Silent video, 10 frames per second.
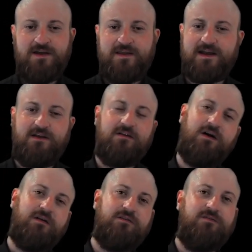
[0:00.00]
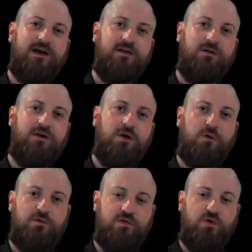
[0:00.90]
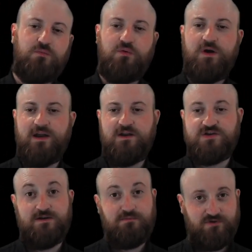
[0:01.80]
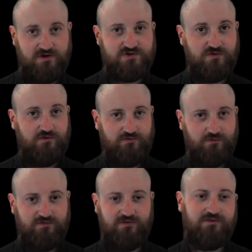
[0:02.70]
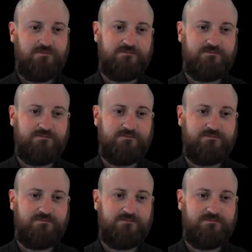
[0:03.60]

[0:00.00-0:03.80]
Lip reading: that can enhance the value of renewable energy production sources.